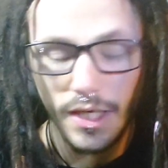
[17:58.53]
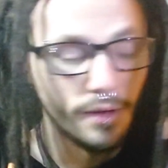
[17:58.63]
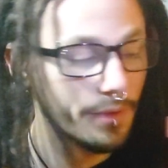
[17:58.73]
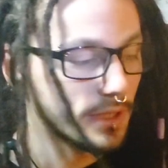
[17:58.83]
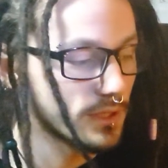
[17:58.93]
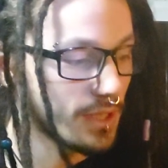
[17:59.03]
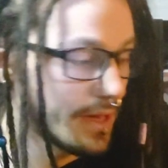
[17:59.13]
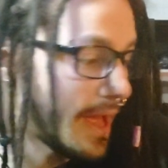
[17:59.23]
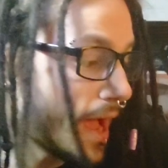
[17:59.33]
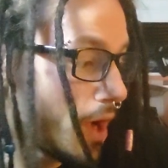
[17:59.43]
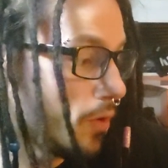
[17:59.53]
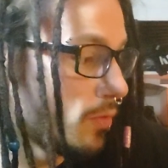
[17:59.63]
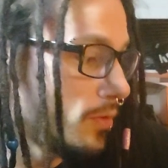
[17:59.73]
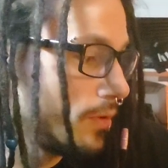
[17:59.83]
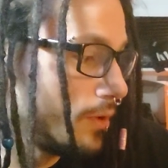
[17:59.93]
Coming to
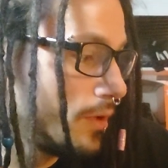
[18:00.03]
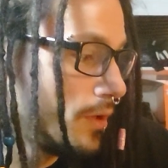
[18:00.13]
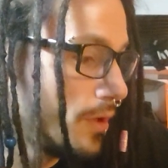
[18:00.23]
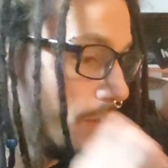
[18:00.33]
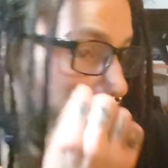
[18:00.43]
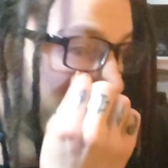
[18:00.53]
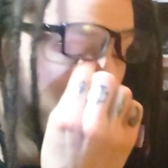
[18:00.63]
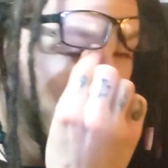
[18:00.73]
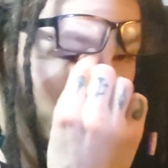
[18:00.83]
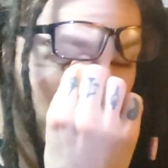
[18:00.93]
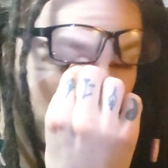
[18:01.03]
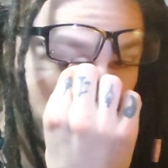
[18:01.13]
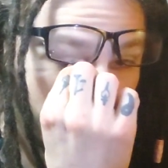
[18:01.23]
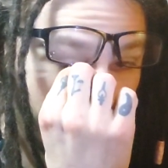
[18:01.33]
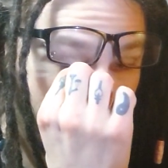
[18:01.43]
now,
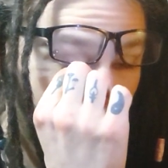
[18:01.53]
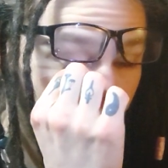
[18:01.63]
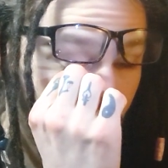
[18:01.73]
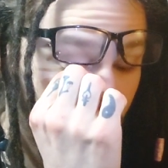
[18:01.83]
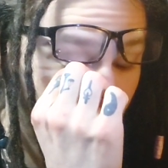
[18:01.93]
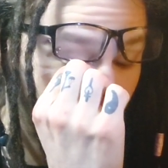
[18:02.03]
where I have